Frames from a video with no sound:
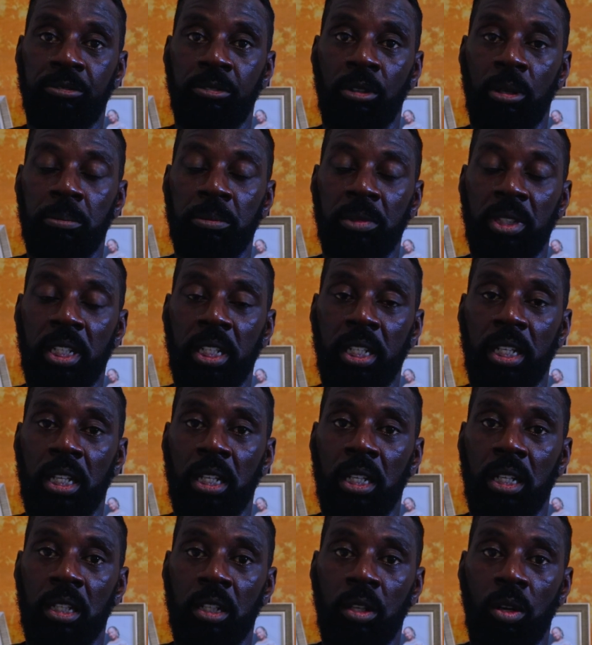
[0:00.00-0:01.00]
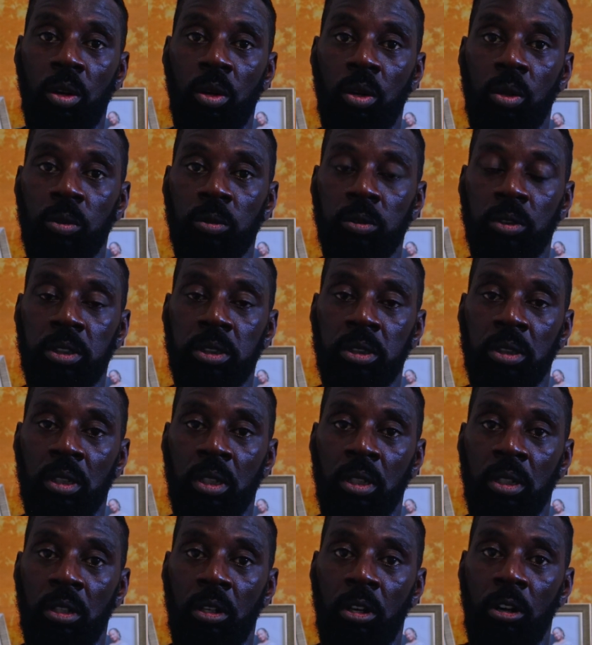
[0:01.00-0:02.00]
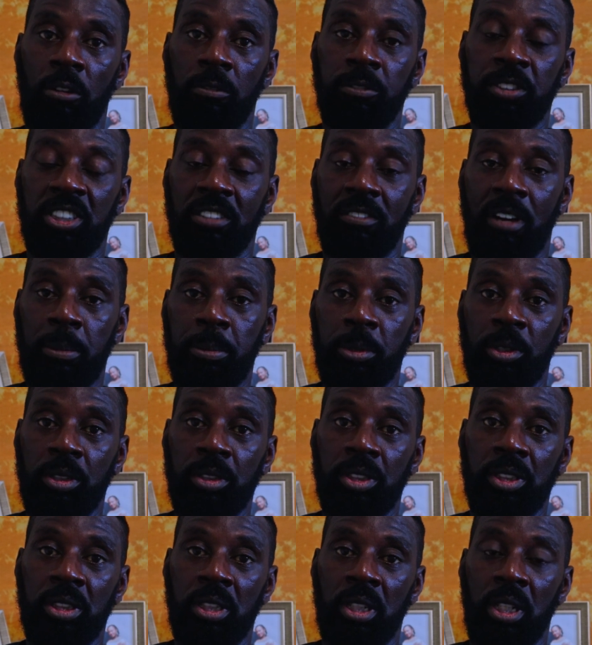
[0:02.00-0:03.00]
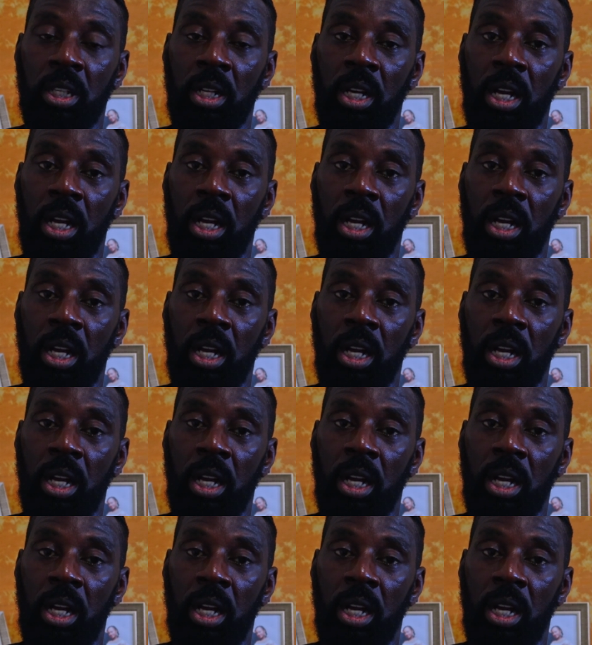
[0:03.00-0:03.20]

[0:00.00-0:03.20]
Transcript: from the uh, cult of Serapis,